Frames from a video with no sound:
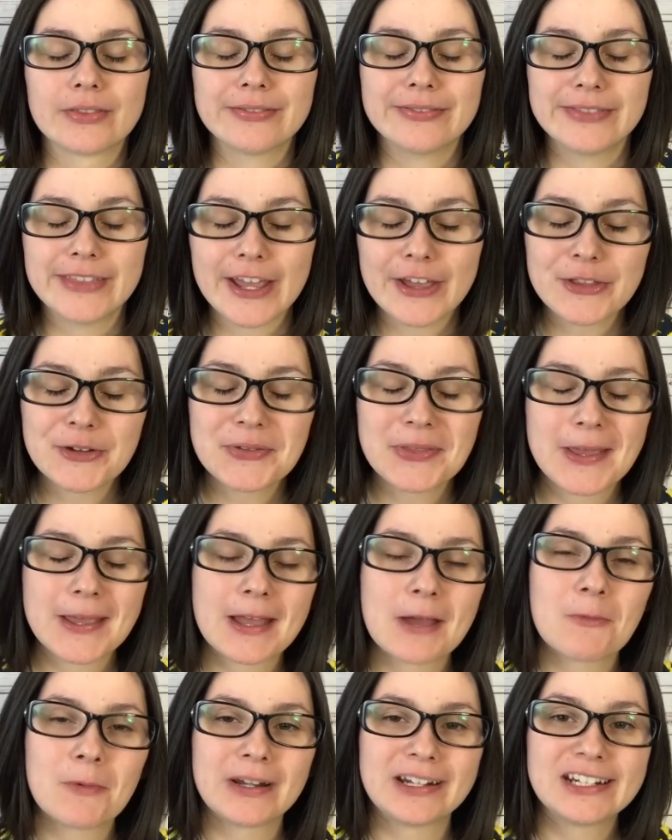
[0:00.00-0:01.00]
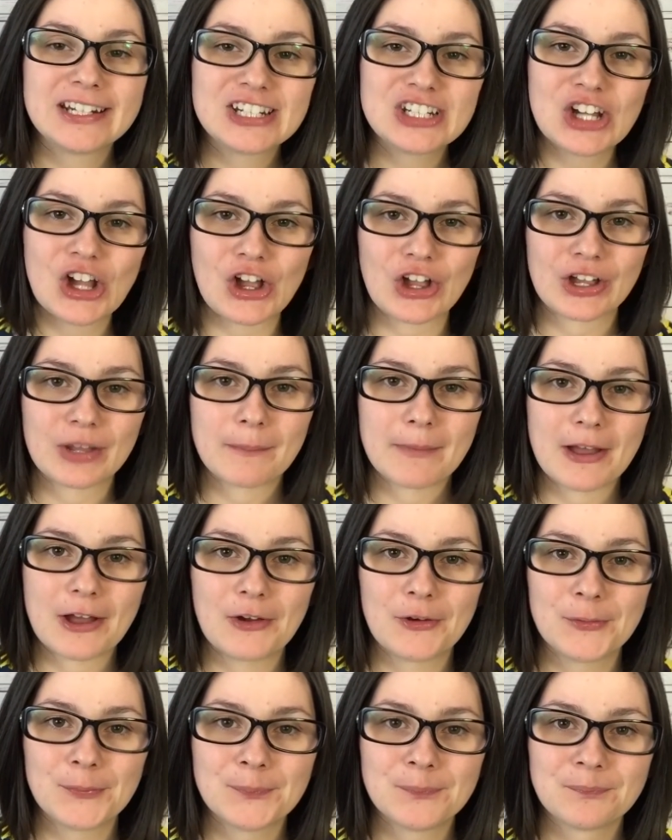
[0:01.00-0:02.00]
the other thing I wanted to talk
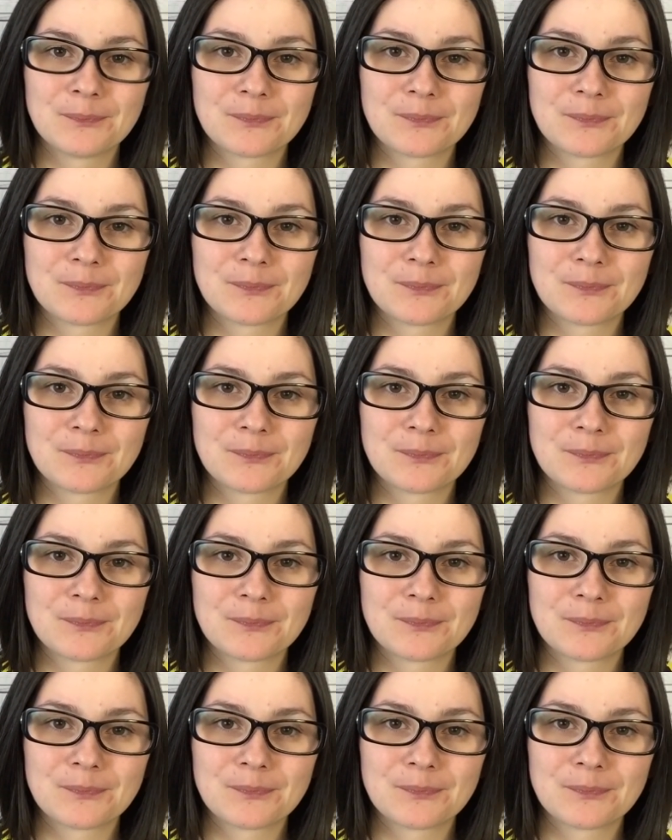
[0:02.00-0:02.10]
about,